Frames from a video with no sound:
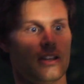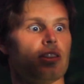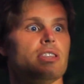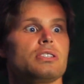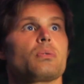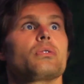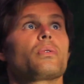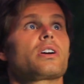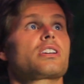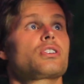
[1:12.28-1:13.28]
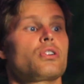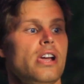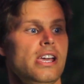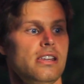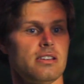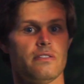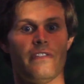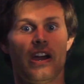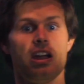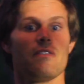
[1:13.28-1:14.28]
This one works great. It's
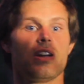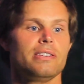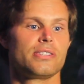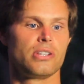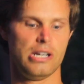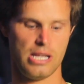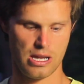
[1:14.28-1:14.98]
very, very sturdy.